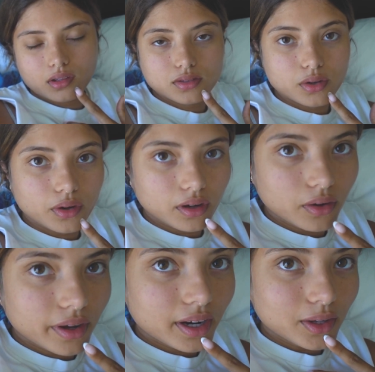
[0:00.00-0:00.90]
So we're
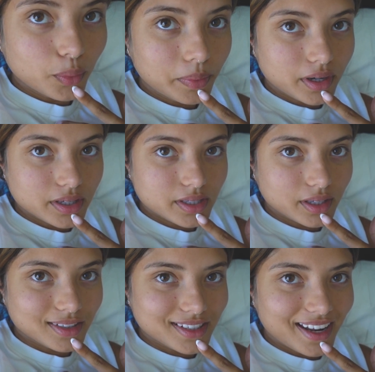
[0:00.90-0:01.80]
gonna go get a new
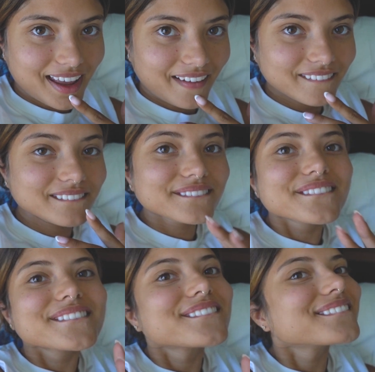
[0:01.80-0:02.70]
piercing today.
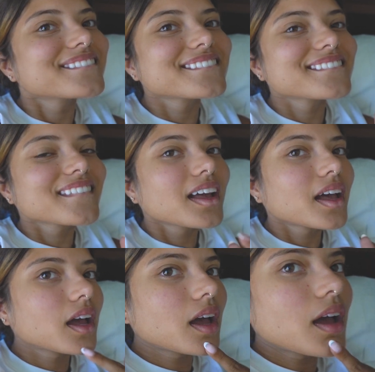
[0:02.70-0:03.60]

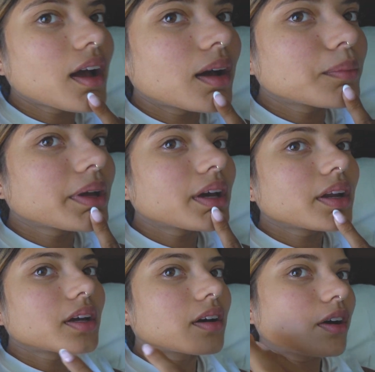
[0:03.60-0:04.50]
I'm
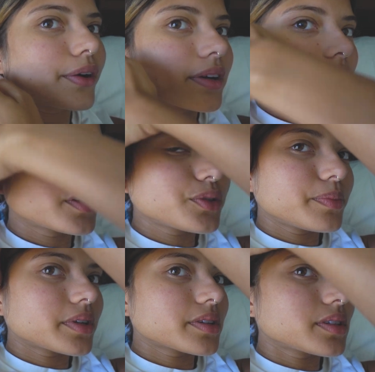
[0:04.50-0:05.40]
getting a cartilage
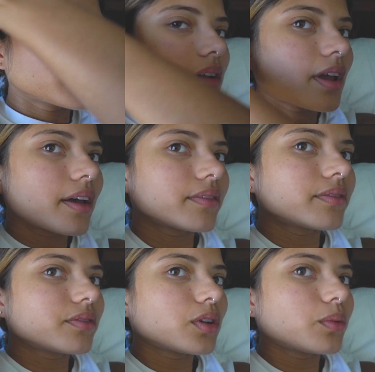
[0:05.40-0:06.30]
piercing. I have
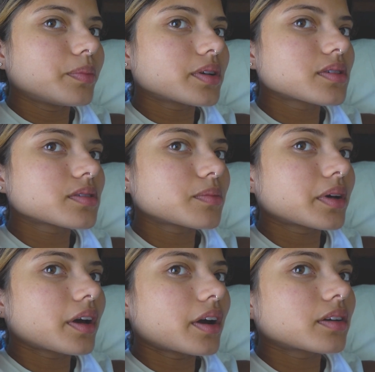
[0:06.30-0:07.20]
no piercings on
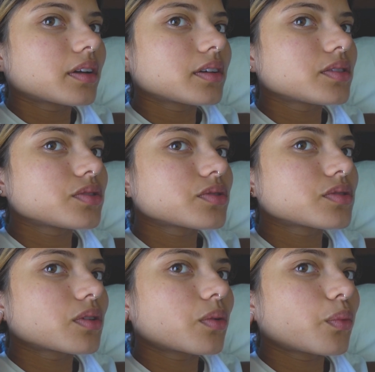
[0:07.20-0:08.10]
my cartilage.
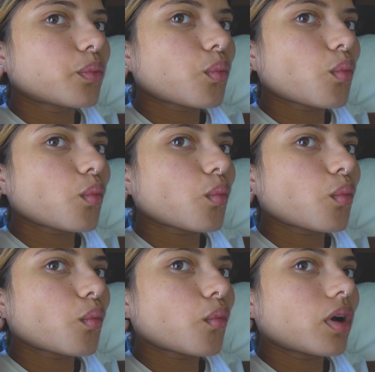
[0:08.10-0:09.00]
So
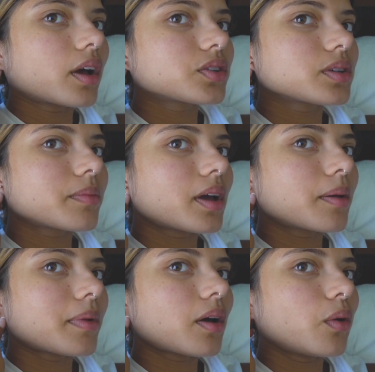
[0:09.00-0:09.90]
actually, my